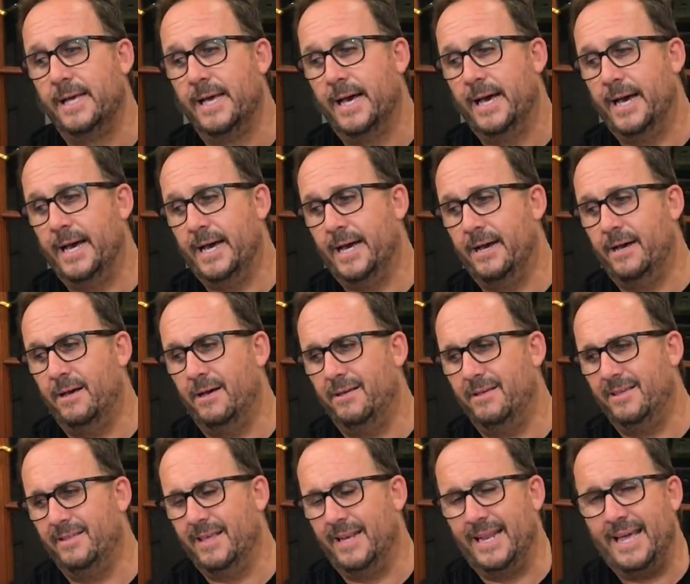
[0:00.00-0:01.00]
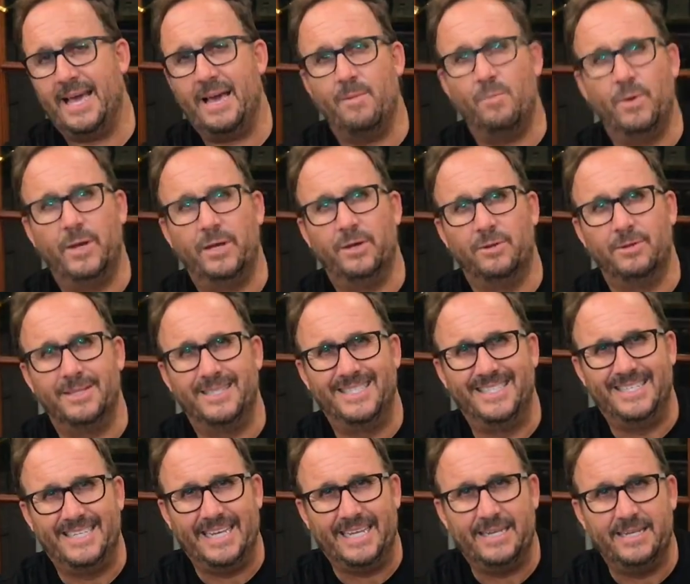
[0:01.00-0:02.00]
The Lamb wheel
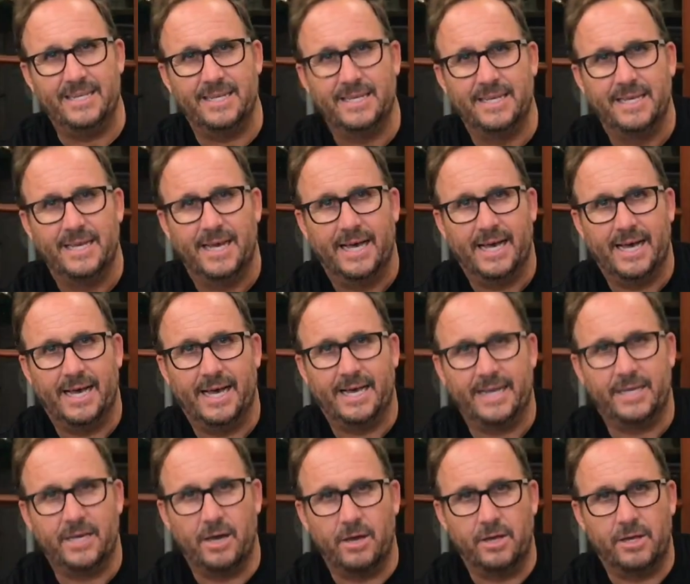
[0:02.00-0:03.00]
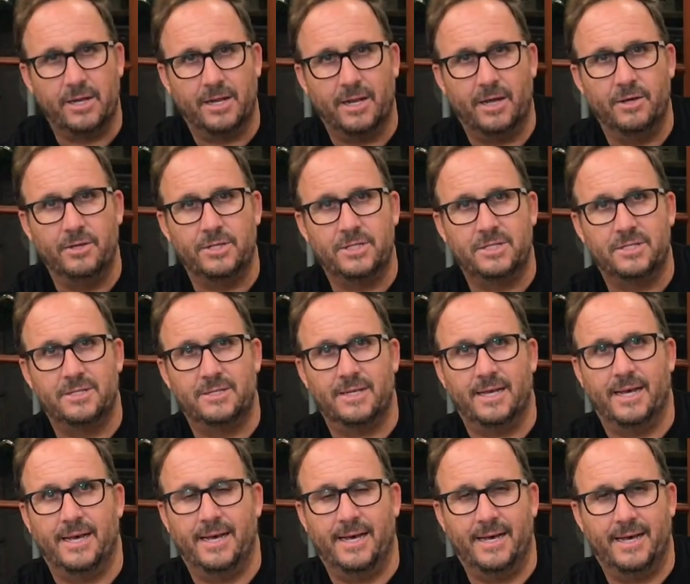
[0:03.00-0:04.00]
did go close,
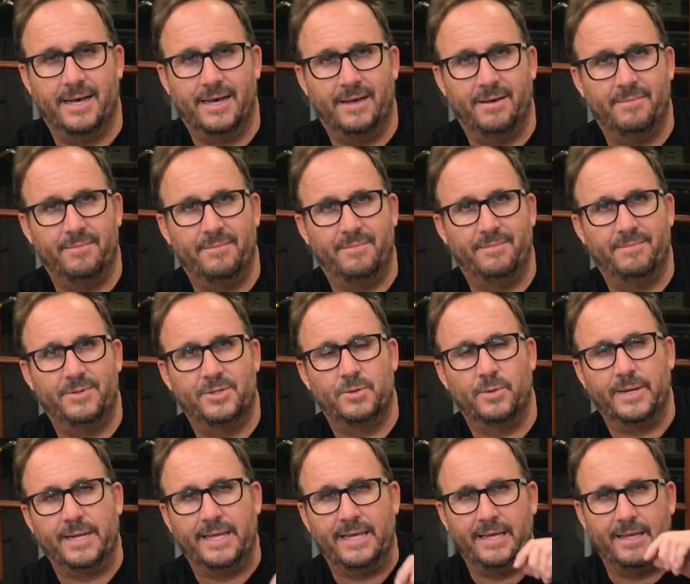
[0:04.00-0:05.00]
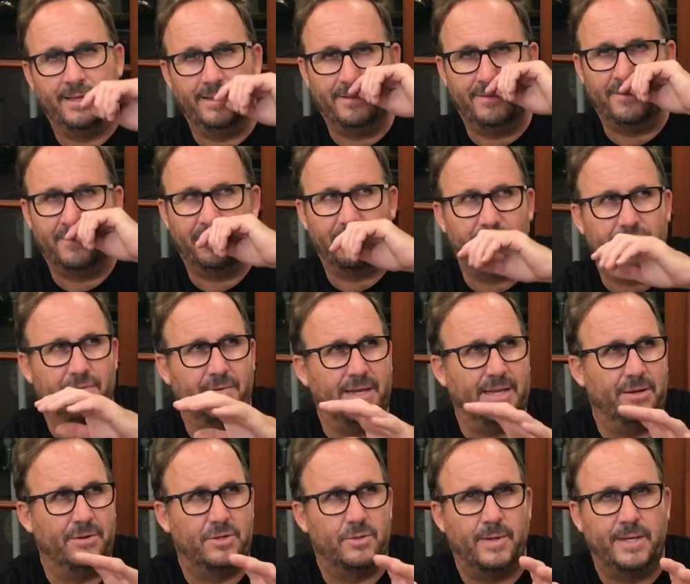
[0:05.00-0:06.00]
23
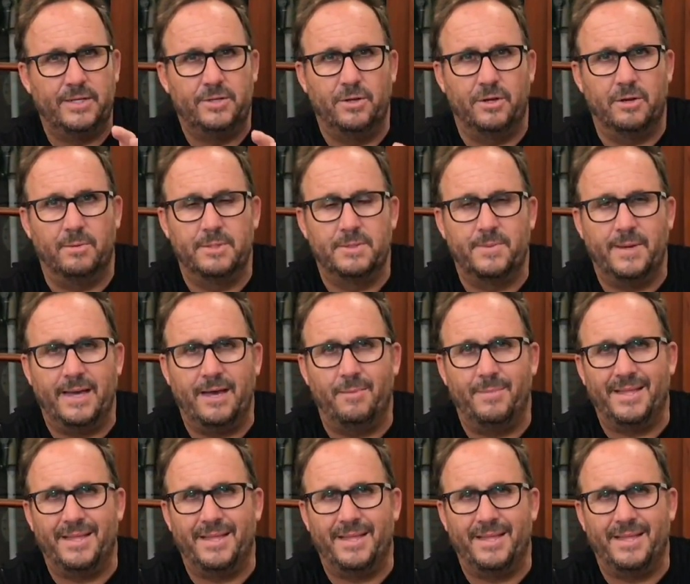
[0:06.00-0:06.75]
or 22 kilometers per hour.